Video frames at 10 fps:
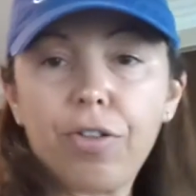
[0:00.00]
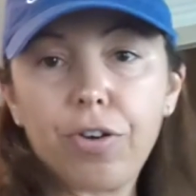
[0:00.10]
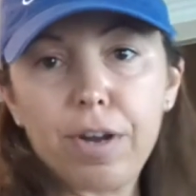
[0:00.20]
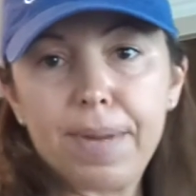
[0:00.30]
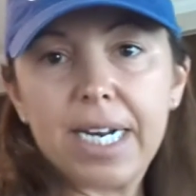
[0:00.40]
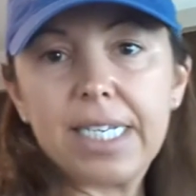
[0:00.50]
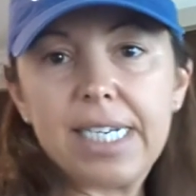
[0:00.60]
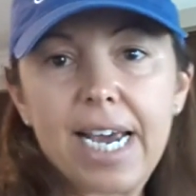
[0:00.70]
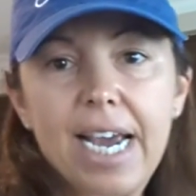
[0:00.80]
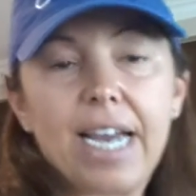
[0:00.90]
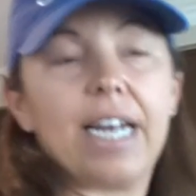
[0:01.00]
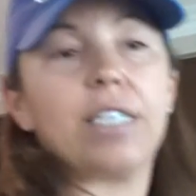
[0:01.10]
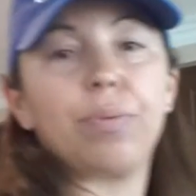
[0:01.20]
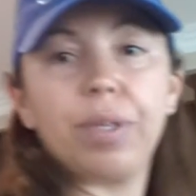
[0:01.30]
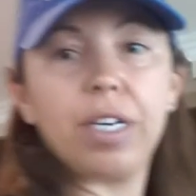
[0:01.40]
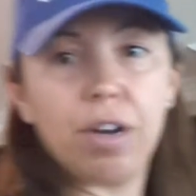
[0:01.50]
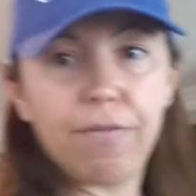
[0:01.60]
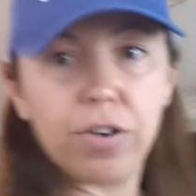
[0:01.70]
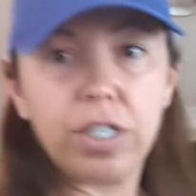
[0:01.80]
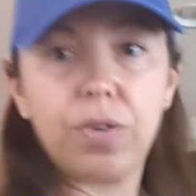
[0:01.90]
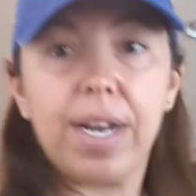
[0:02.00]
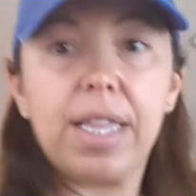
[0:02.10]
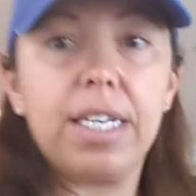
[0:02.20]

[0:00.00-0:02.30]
30 minutes a day, and it's really good for strength